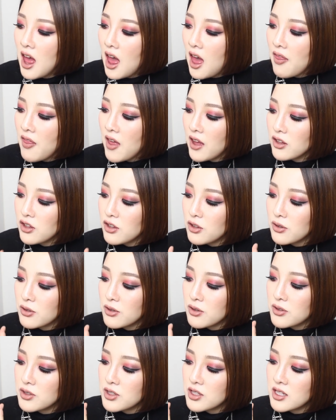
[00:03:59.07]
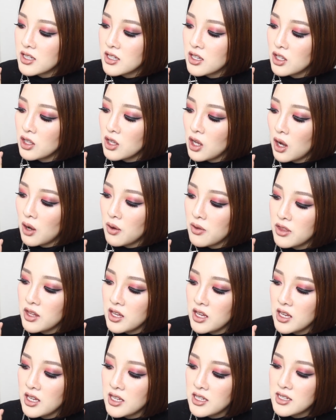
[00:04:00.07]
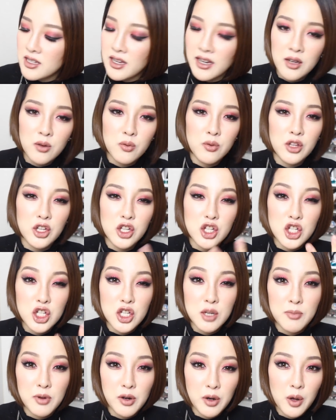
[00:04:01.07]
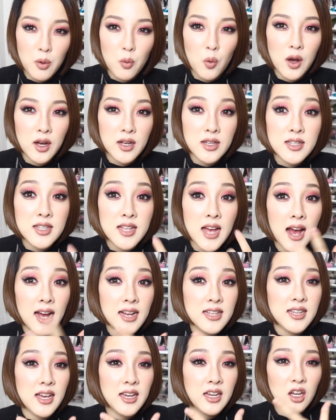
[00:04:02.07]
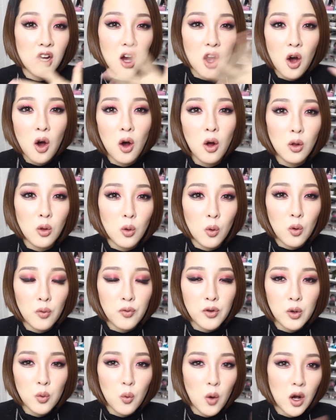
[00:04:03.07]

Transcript: and then use, you know, these like really shimmery ones as like an all over